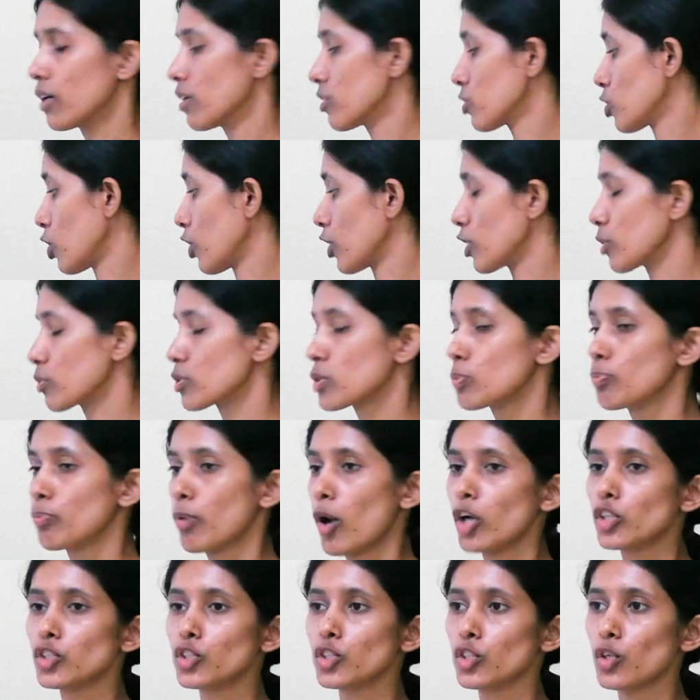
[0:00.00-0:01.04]

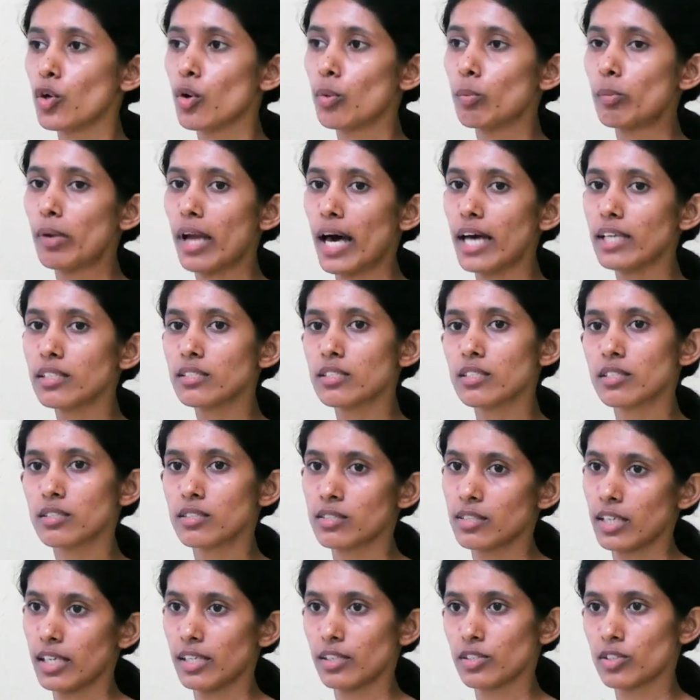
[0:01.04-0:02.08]
spongioblast
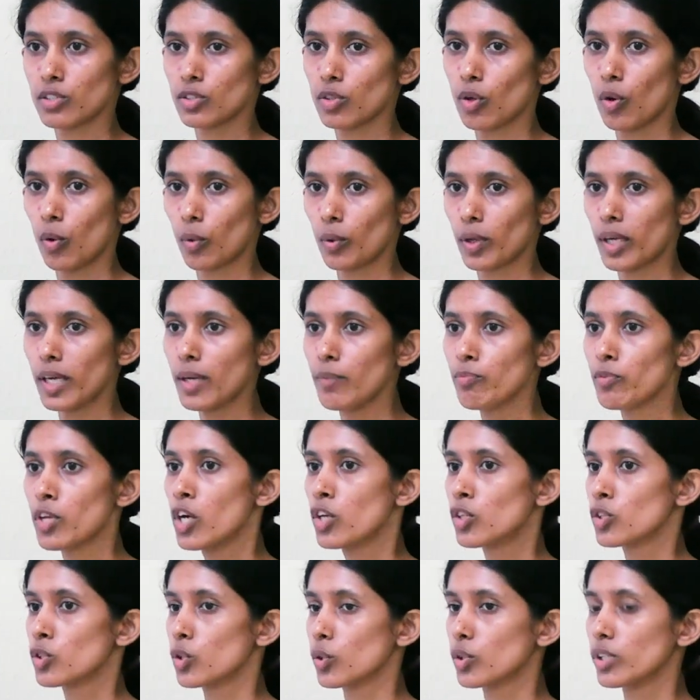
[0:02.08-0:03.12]
cells. Okay,
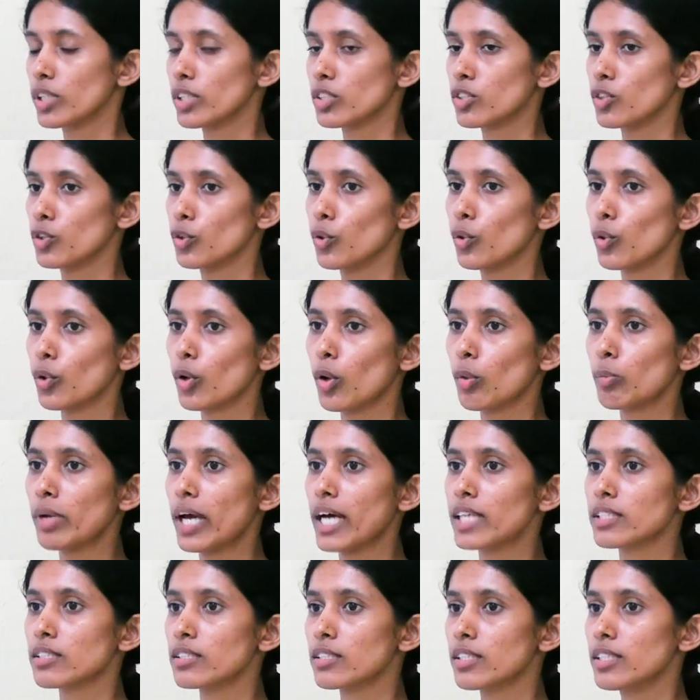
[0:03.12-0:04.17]
so this
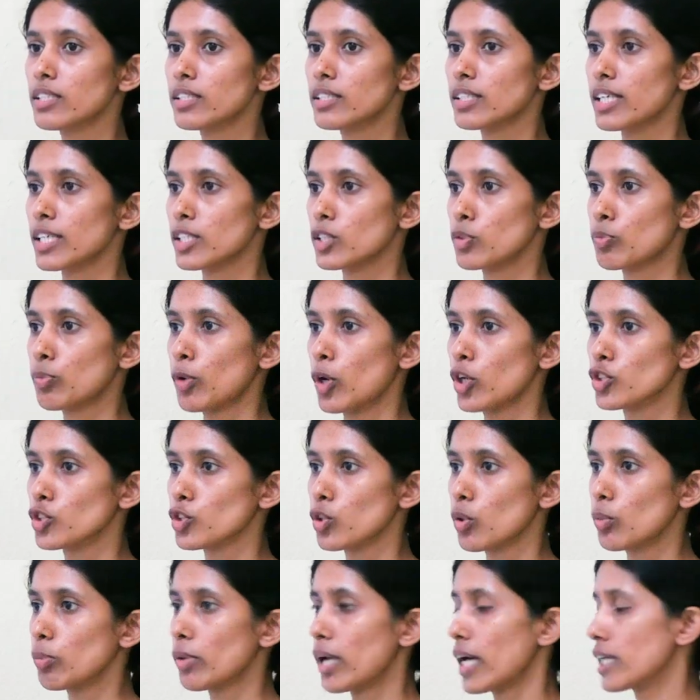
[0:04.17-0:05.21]
neuroblast cells and
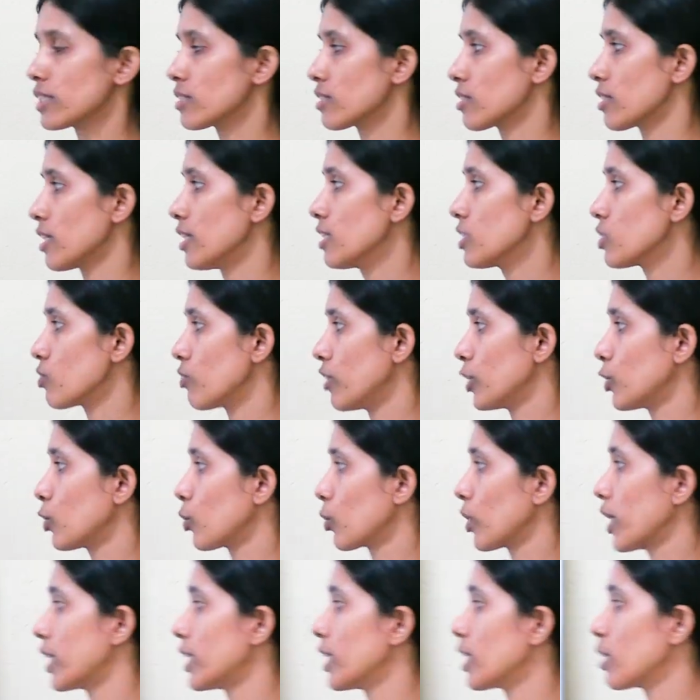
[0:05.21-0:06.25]
spongioblast cells will
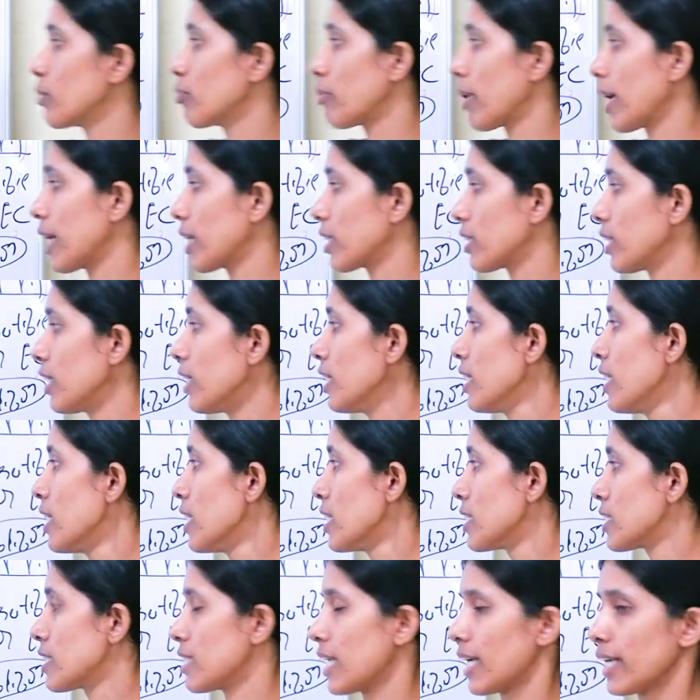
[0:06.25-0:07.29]
together make the
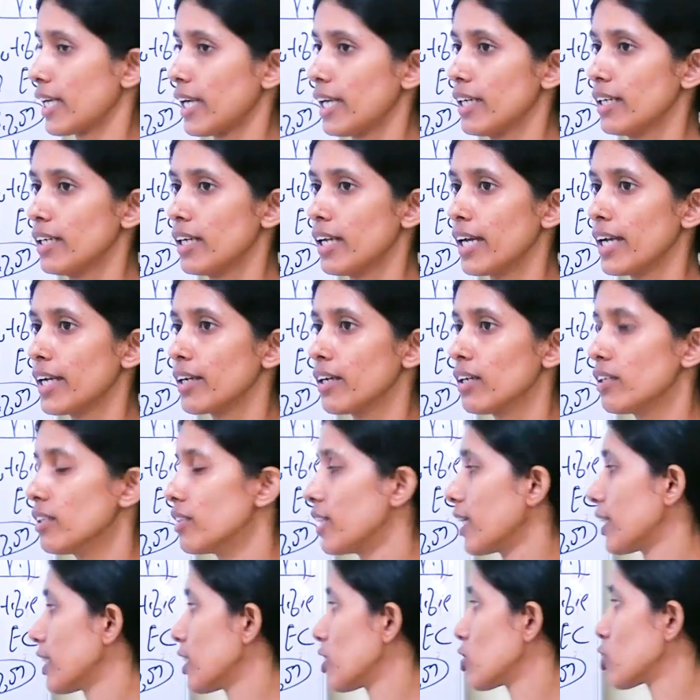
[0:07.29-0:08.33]
second layer,
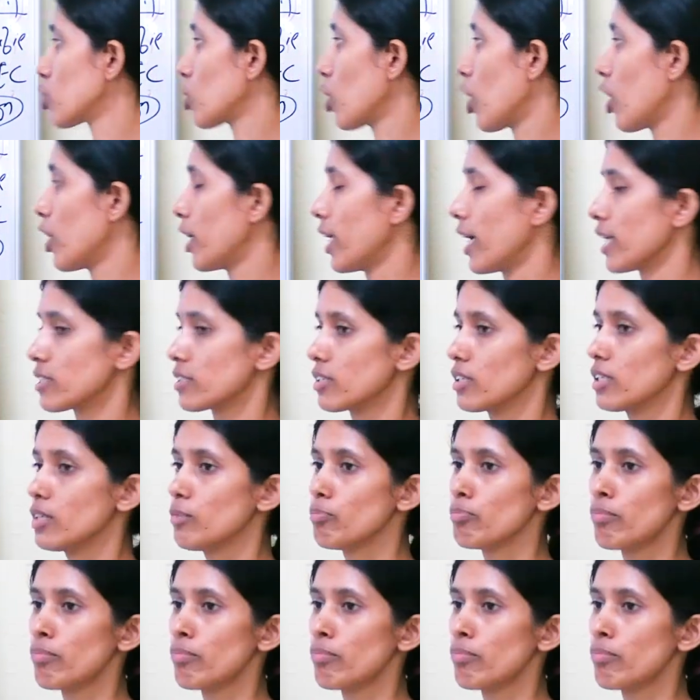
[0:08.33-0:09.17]
that is called as the